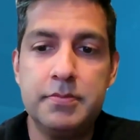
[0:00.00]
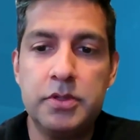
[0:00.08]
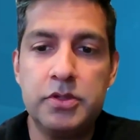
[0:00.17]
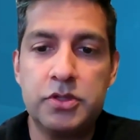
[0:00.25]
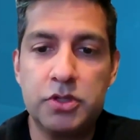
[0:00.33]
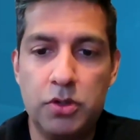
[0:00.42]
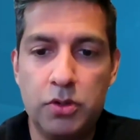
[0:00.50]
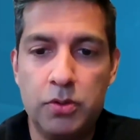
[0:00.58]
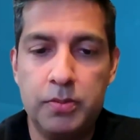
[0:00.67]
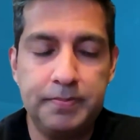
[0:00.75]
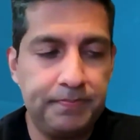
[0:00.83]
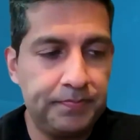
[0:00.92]

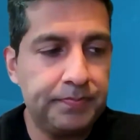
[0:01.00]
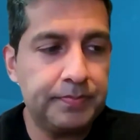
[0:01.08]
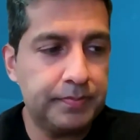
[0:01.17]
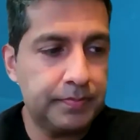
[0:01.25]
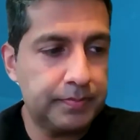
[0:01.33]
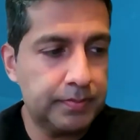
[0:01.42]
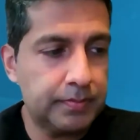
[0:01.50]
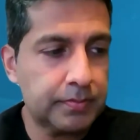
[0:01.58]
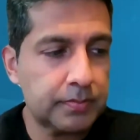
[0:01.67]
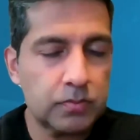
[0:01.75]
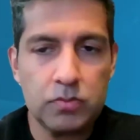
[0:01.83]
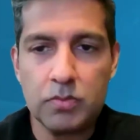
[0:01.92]
So
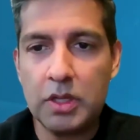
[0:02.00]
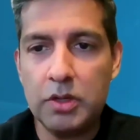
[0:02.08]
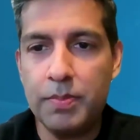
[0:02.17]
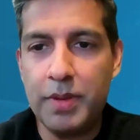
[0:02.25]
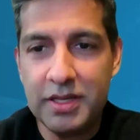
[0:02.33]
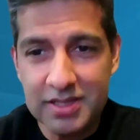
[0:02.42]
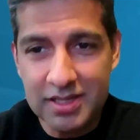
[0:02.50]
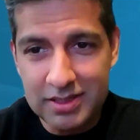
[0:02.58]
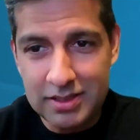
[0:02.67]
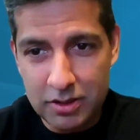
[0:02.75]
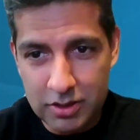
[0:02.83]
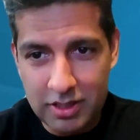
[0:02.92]
you're
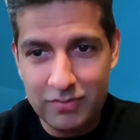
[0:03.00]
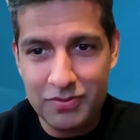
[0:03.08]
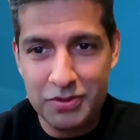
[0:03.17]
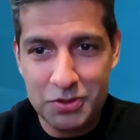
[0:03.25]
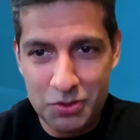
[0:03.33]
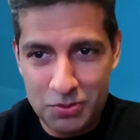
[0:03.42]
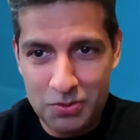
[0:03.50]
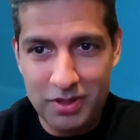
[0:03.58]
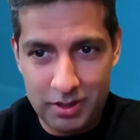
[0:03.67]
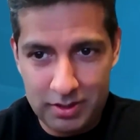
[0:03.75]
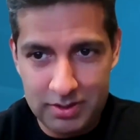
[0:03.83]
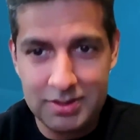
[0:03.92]
basically looking for two
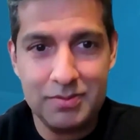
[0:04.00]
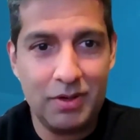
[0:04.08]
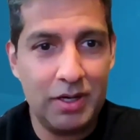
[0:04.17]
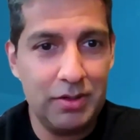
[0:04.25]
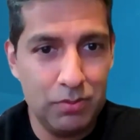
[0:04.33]
things, right?